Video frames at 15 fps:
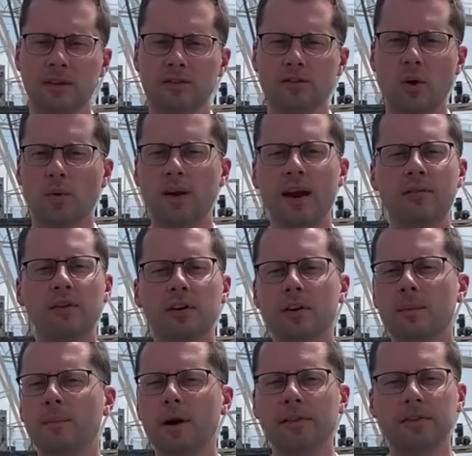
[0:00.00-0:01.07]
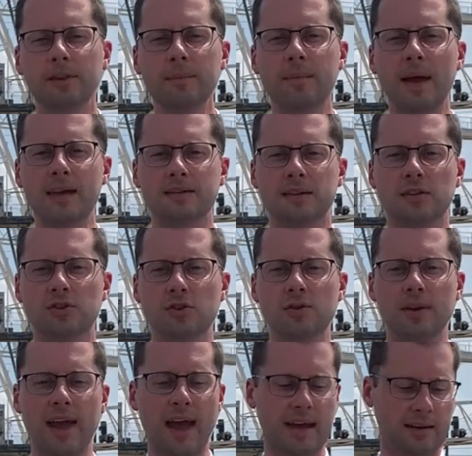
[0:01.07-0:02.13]
So whatever on a monthly basis
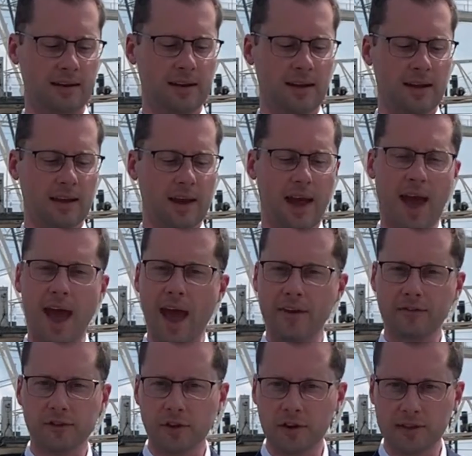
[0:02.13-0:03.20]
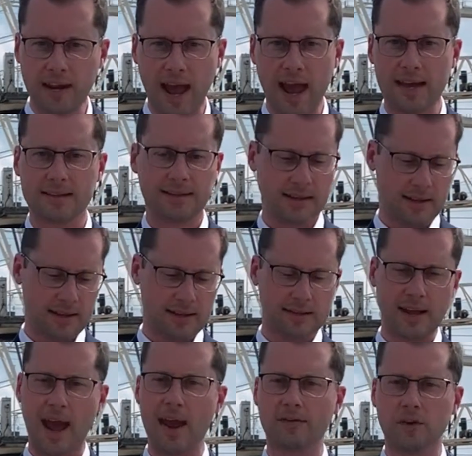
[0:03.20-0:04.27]
you get after
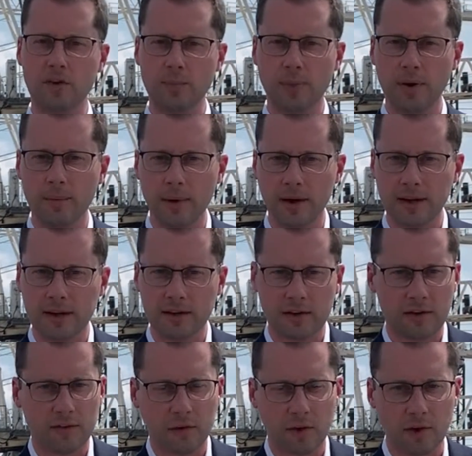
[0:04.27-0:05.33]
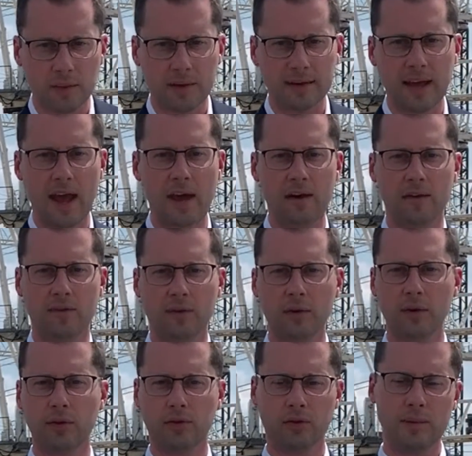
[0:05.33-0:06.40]
taxes, after you put money into your 401k
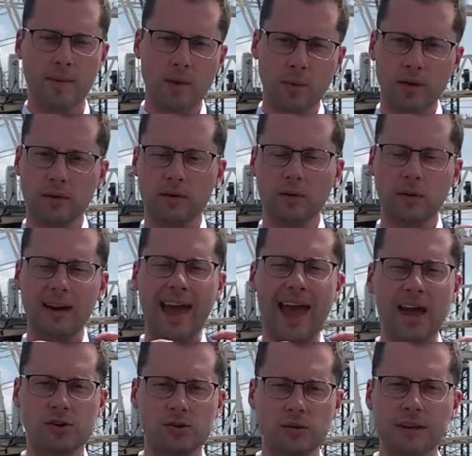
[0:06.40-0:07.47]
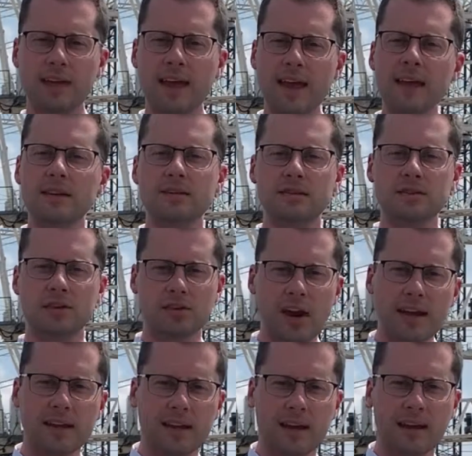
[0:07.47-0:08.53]
or 403b, what actually hits your
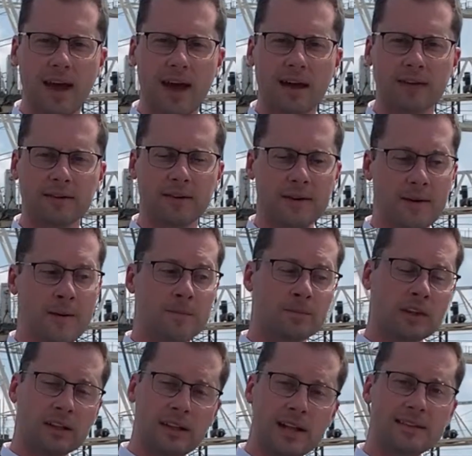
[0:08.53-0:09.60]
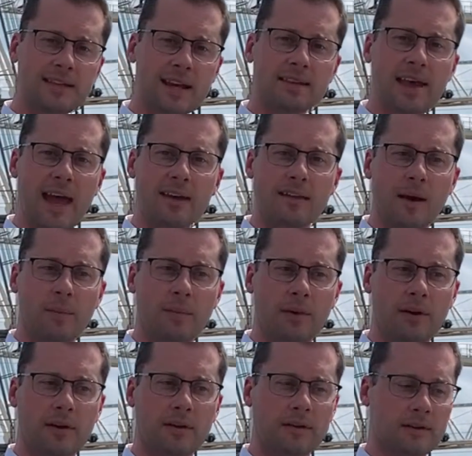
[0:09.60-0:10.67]
checking account, let's take that
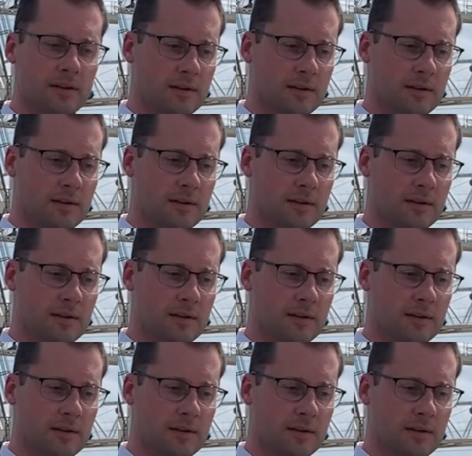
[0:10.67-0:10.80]
number